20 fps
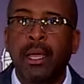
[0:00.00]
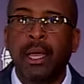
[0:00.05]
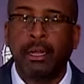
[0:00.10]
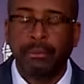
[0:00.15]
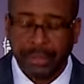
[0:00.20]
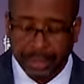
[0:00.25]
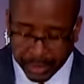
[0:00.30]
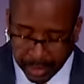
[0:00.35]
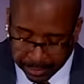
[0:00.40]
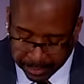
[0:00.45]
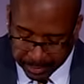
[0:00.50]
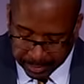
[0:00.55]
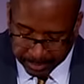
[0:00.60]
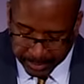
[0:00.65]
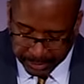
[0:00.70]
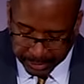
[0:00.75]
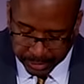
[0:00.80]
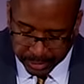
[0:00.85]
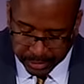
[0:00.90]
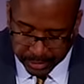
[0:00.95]
of Southern
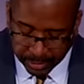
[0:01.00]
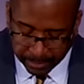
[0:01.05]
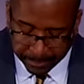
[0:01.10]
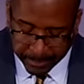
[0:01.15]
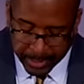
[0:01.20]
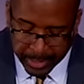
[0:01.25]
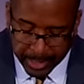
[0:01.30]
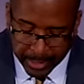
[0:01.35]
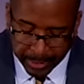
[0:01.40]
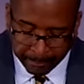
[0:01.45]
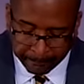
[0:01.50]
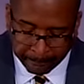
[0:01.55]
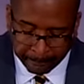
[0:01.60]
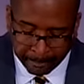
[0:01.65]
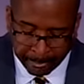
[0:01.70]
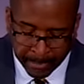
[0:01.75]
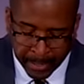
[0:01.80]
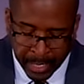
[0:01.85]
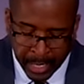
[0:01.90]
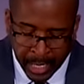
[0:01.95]
Mississippi.
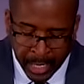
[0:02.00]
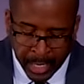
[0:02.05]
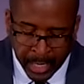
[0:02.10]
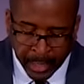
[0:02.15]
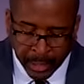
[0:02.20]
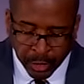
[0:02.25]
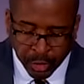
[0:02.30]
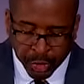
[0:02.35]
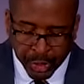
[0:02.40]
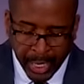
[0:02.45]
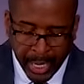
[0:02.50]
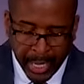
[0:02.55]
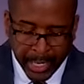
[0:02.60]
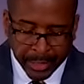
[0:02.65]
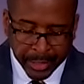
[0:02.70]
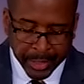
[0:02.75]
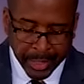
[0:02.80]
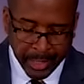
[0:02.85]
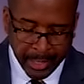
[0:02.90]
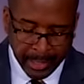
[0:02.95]

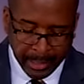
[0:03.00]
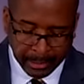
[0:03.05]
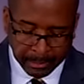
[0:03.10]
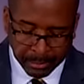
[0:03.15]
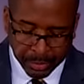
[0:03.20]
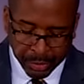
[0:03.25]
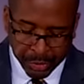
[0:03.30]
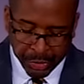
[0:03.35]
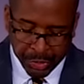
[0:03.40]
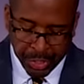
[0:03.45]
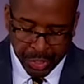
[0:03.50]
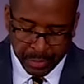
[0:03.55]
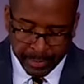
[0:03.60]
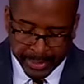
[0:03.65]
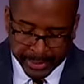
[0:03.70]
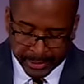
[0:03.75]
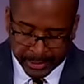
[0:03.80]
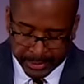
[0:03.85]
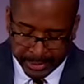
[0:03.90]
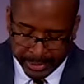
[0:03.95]
John comes to
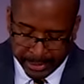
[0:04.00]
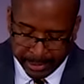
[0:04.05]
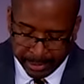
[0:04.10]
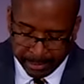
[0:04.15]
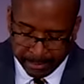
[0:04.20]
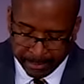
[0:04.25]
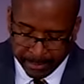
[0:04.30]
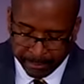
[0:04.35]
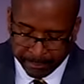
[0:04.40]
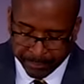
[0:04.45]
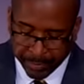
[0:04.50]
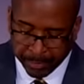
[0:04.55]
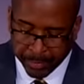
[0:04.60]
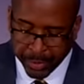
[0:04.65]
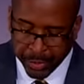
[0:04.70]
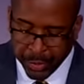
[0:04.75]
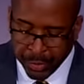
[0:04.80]
USM from the